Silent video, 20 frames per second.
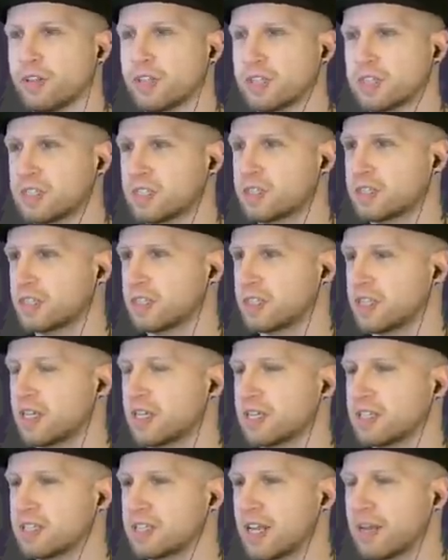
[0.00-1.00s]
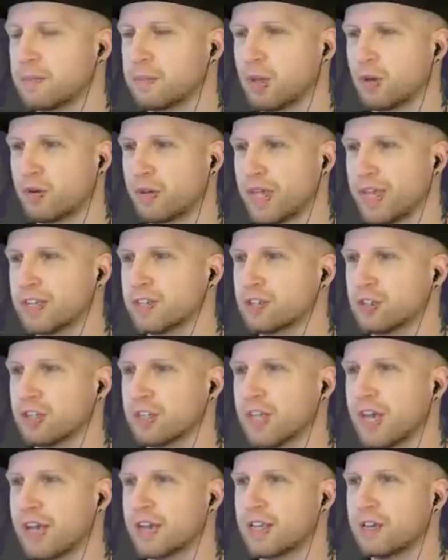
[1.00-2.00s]
This is the same
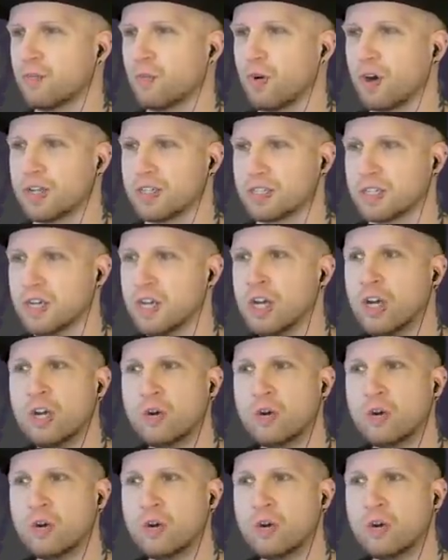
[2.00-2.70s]
location that he was